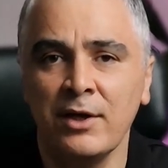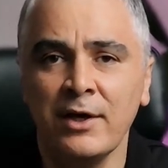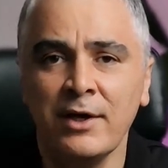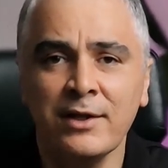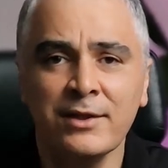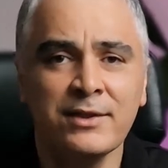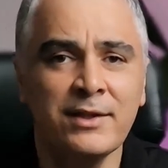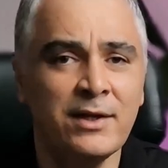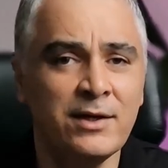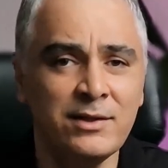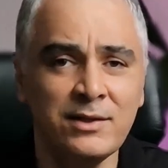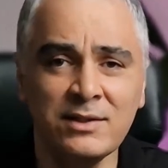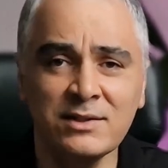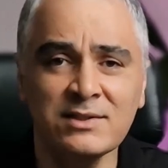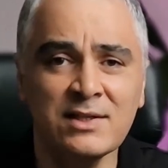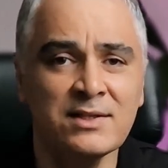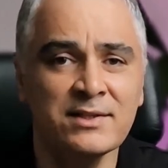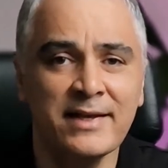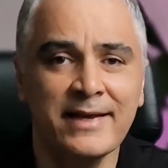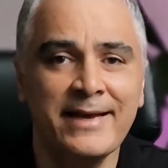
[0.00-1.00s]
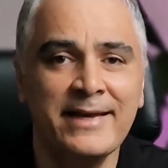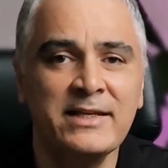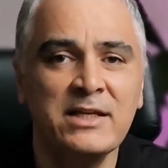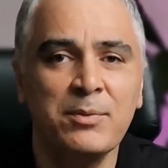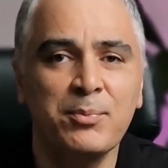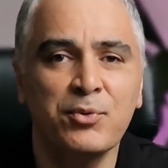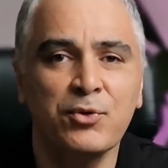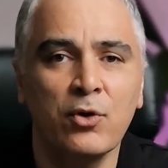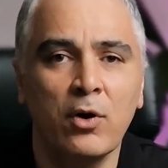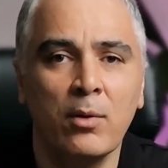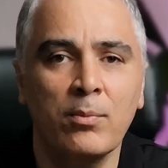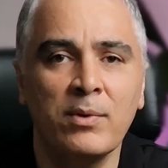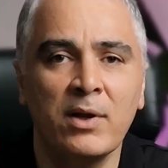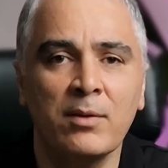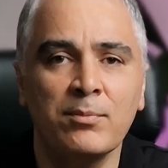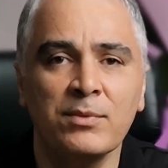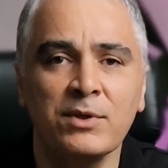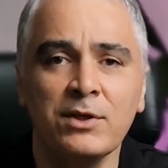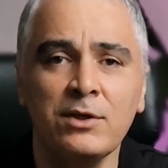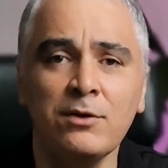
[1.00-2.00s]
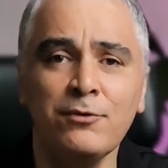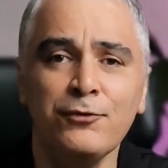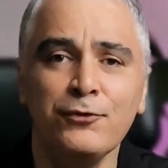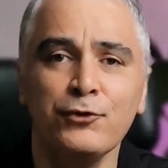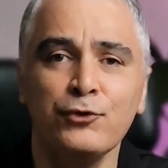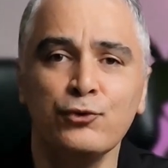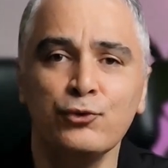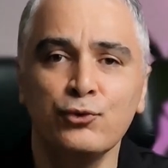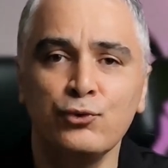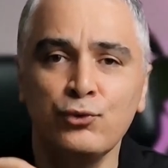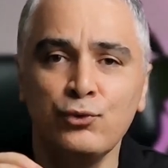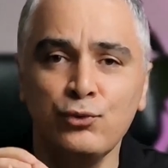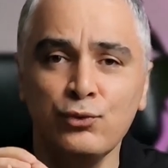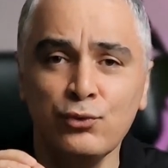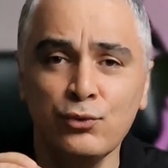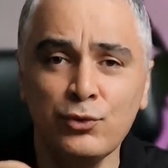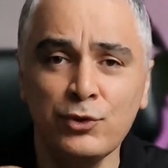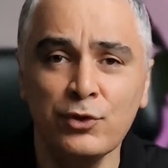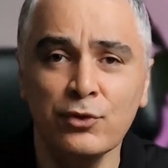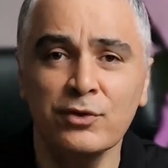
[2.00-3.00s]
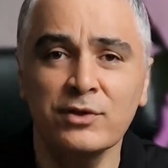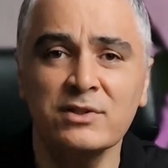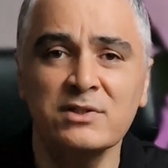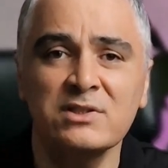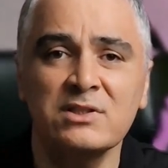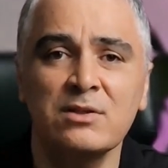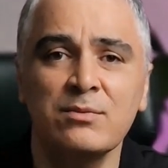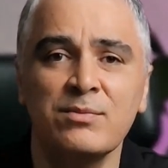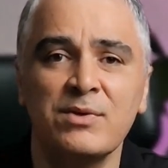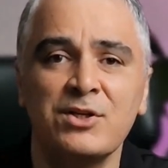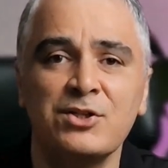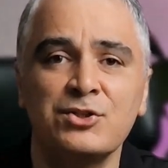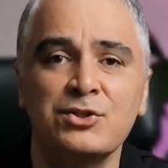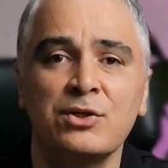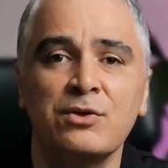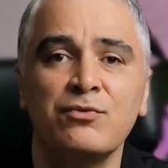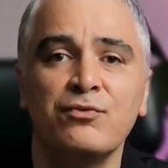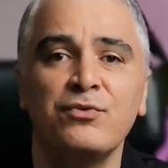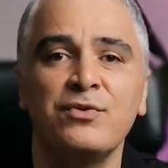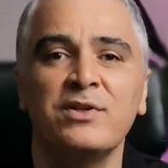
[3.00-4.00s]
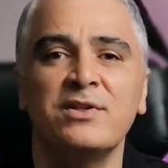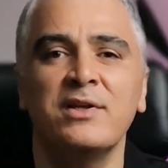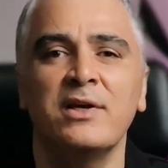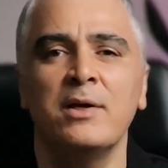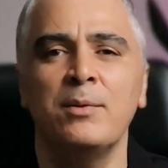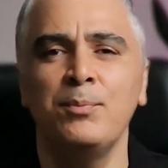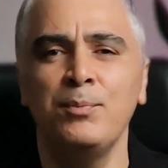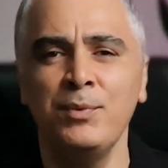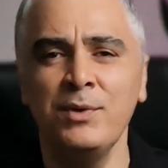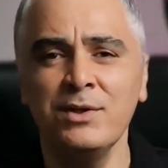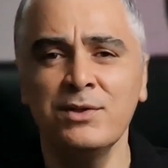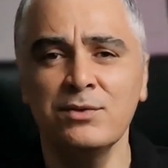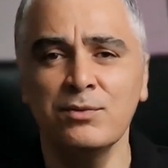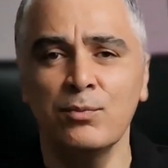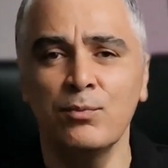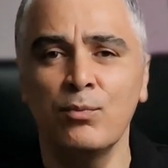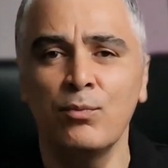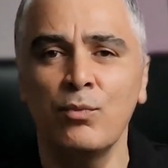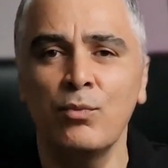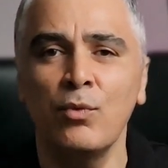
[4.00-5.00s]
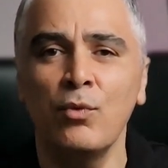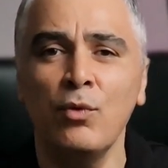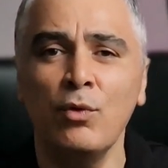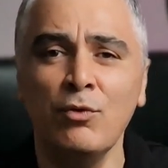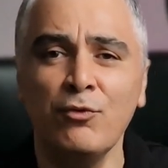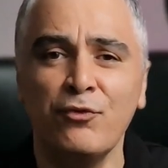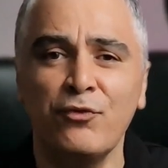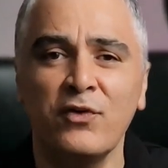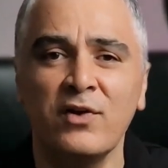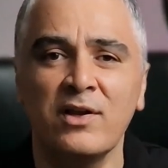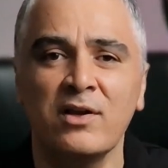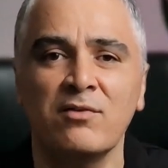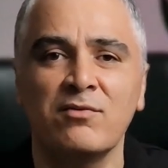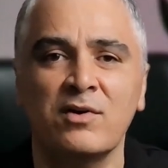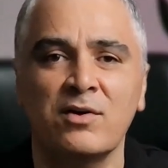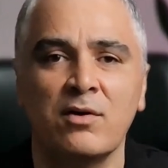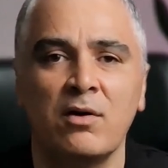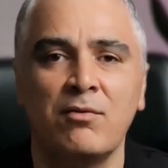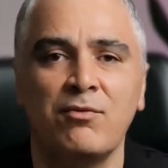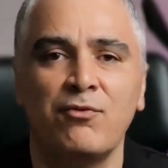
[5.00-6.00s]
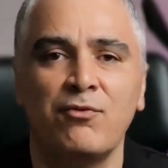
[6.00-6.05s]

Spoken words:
There isn't any problem if you do your estimation with a bit more flavor of